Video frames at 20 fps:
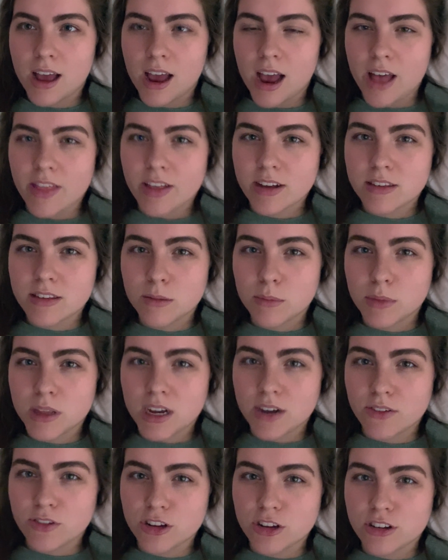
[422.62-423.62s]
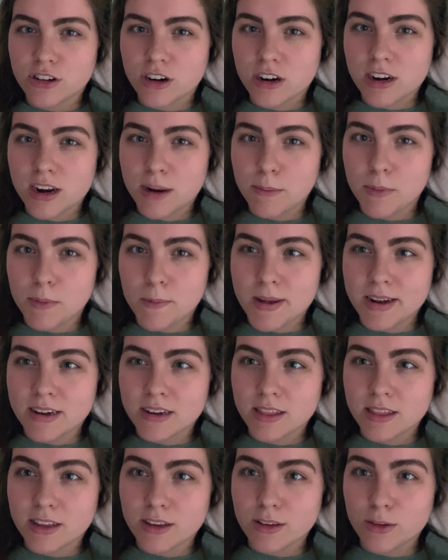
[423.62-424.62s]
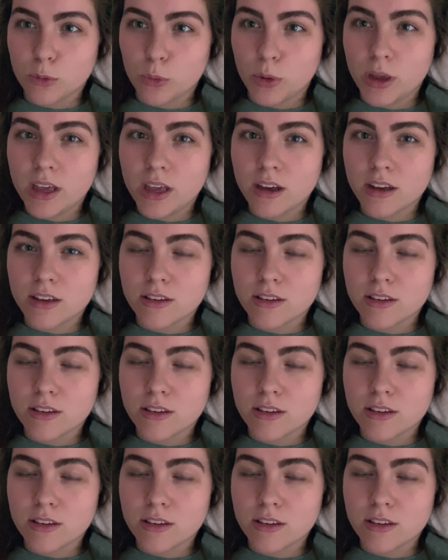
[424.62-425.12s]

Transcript: And that's something I've just started implementing this week.